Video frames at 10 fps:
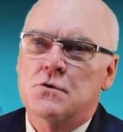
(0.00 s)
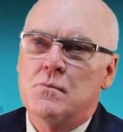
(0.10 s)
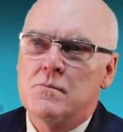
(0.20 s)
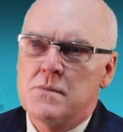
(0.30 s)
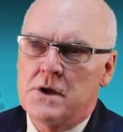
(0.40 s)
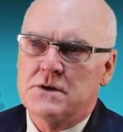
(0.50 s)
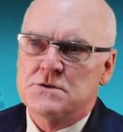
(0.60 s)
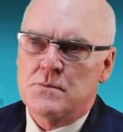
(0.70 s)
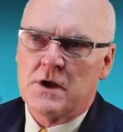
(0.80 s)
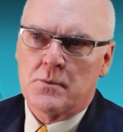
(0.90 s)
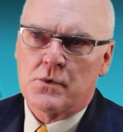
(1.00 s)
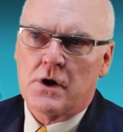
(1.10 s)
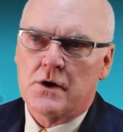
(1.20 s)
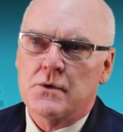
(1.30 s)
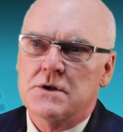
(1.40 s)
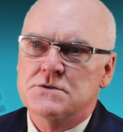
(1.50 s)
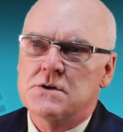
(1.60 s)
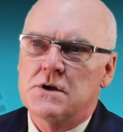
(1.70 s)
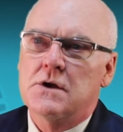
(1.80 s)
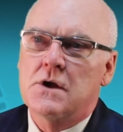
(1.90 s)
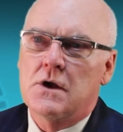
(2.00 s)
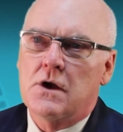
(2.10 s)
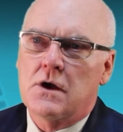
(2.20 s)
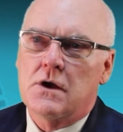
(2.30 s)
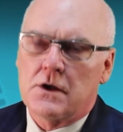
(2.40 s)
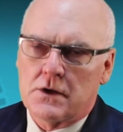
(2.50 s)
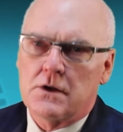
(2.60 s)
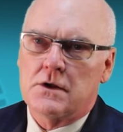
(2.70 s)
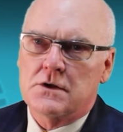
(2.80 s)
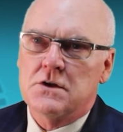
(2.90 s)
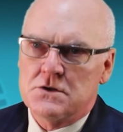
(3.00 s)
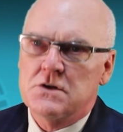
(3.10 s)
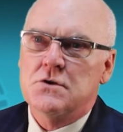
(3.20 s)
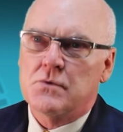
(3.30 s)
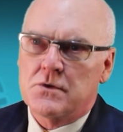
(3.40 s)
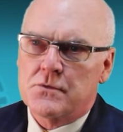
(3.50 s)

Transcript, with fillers: tremendous amount of progress uh, uh, continuing